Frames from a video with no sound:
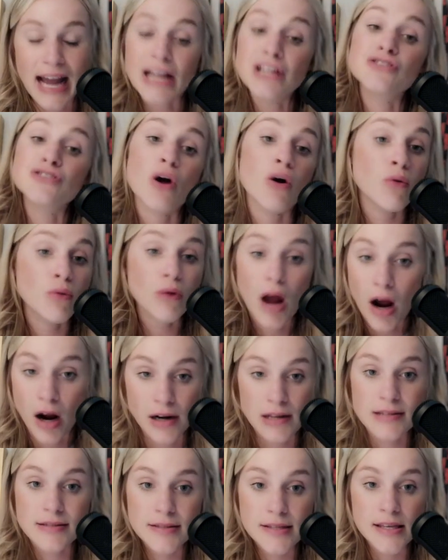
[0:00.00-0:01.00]
I don't
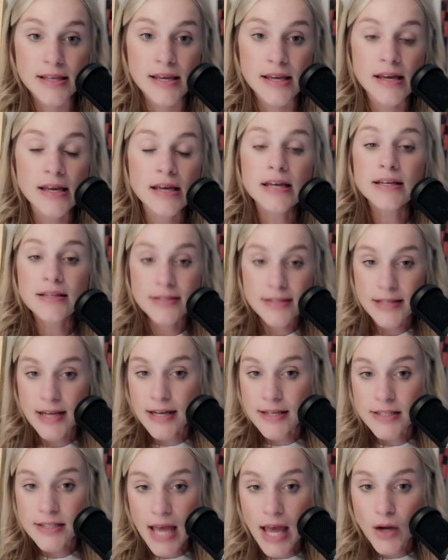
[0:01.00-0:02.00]
honestly see
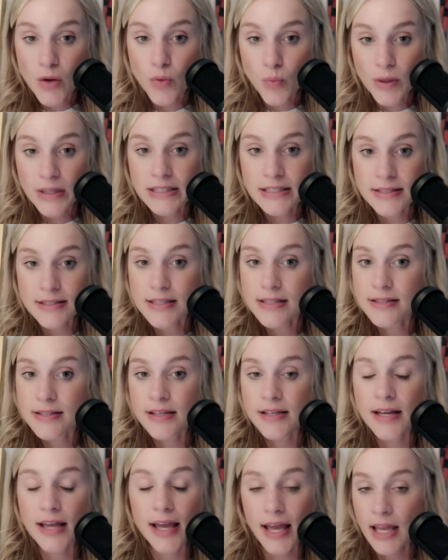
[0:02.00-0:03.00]
a 10 win
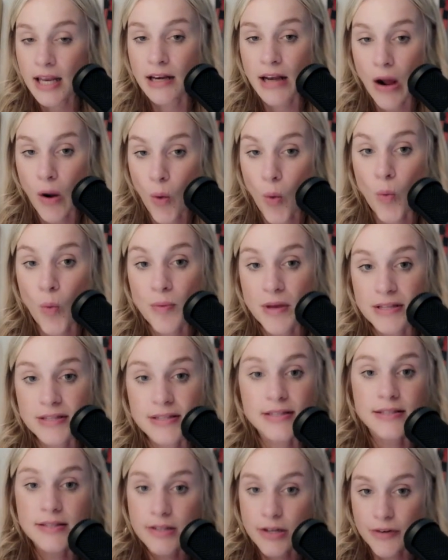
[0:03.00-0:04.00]
season in Ole
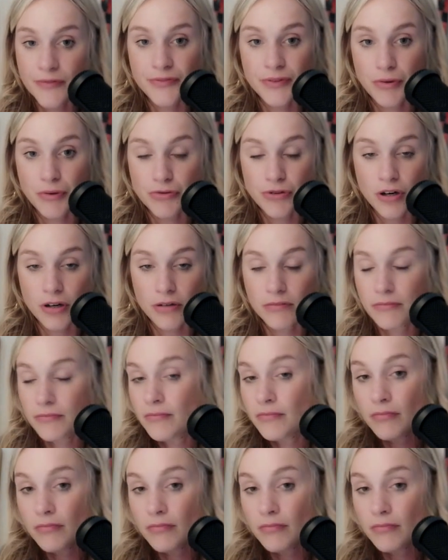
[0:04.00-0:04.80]
Miss's near future.